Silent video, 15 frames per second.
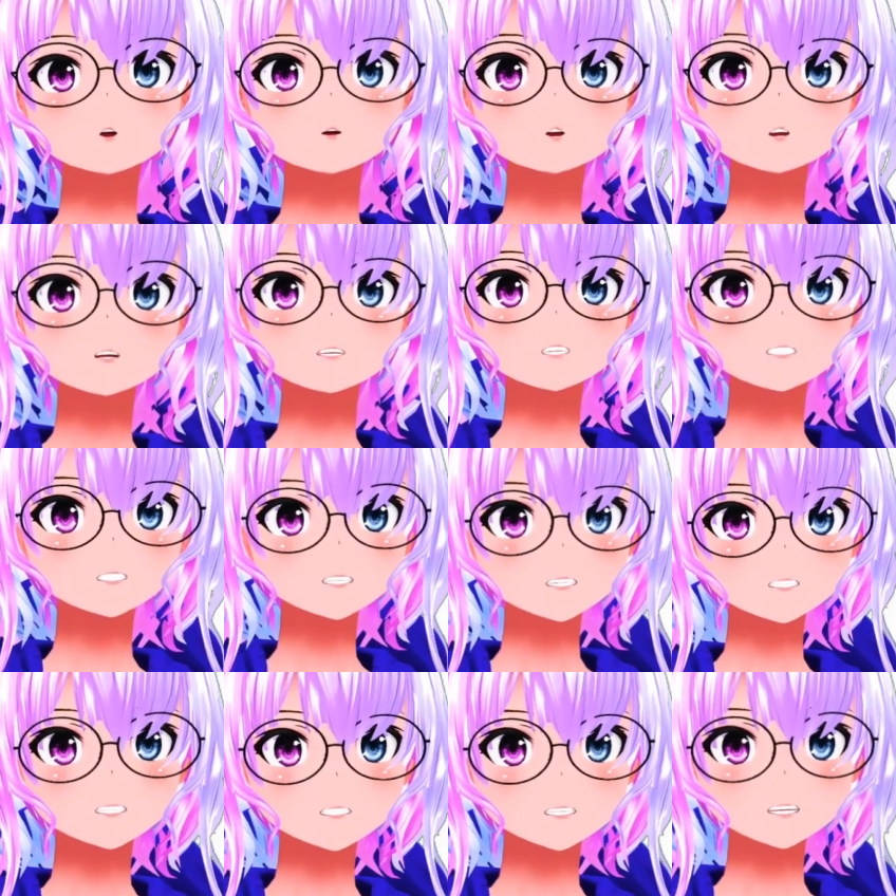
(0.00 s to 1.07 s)
And just for
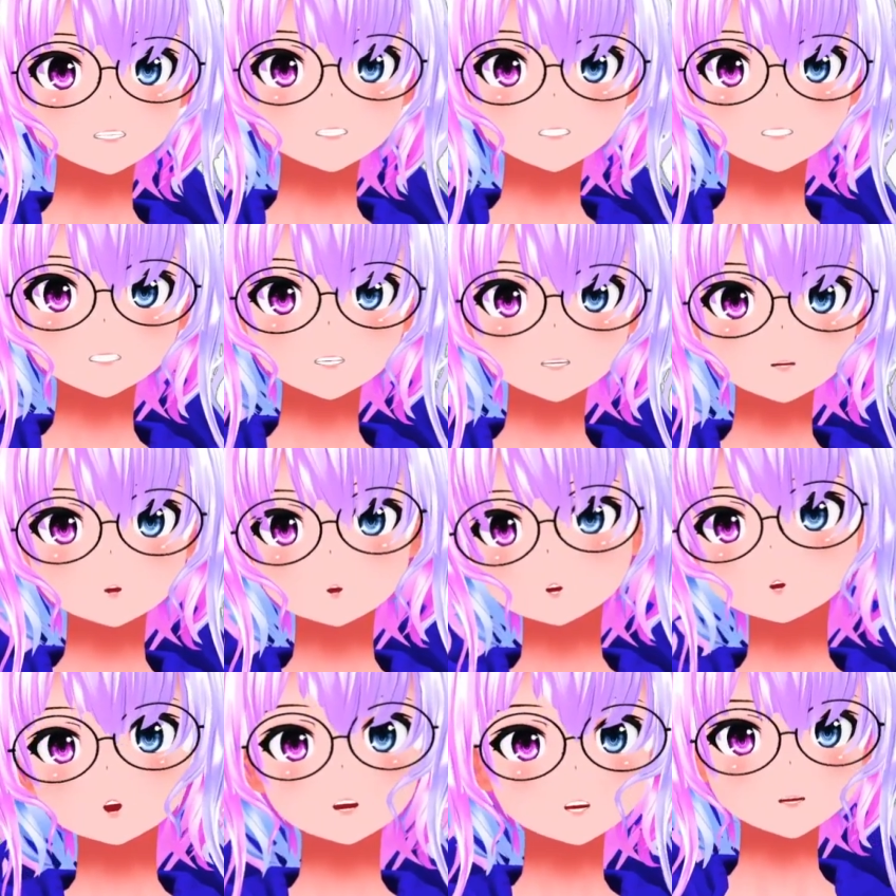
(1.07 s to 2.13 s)
safety's sake, we, we
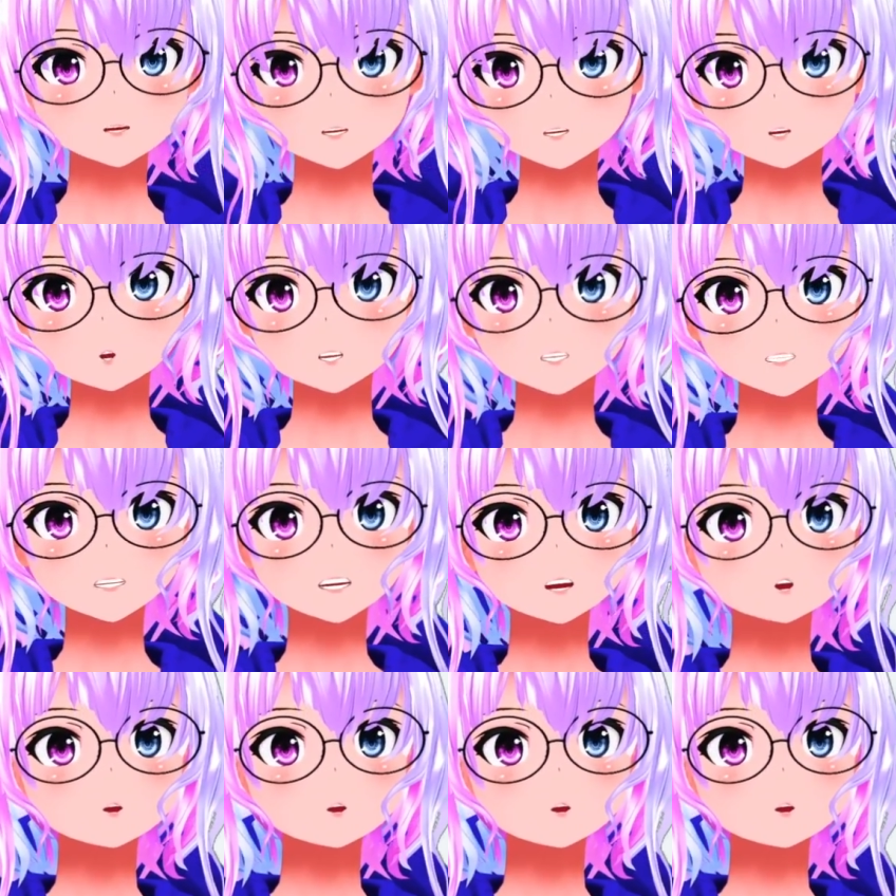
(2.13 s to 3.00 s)
blurred all information out.